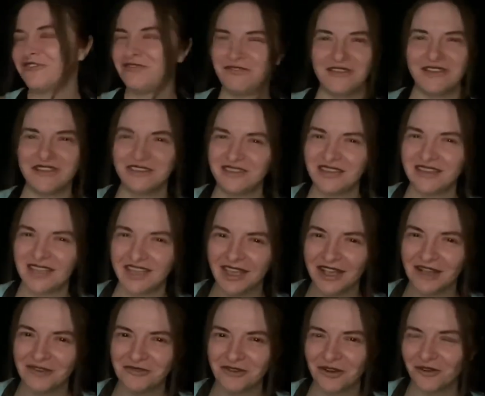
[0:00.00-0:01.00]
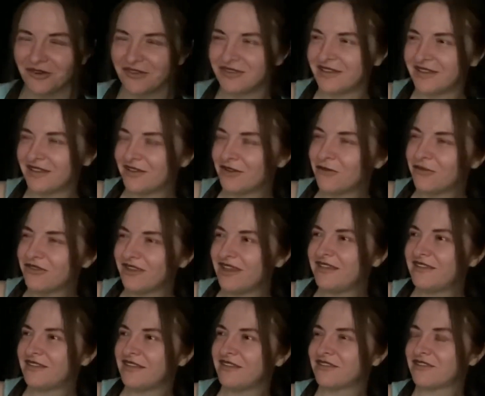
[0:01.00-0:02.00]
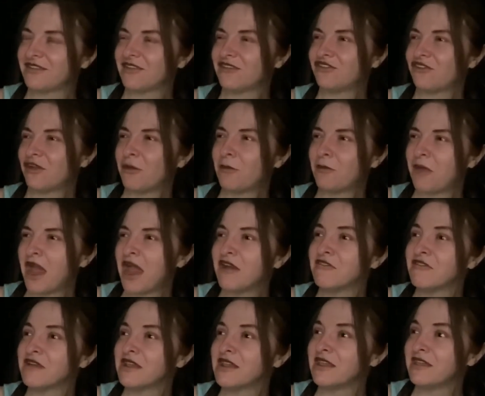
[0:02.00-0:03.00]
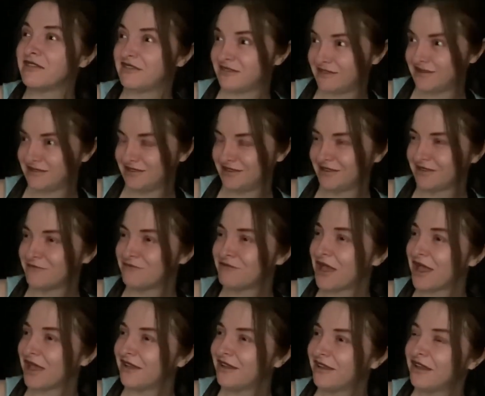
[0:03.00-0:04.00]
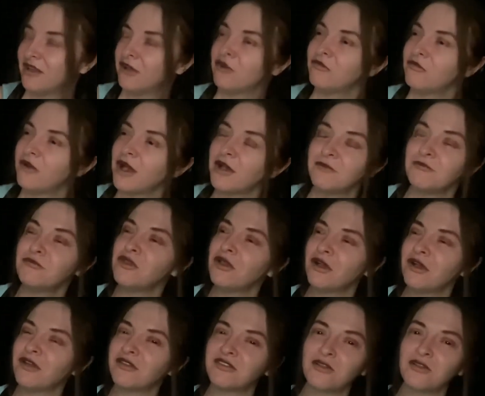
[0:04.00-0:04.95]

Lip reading: fitting here because God, is it such a perilous a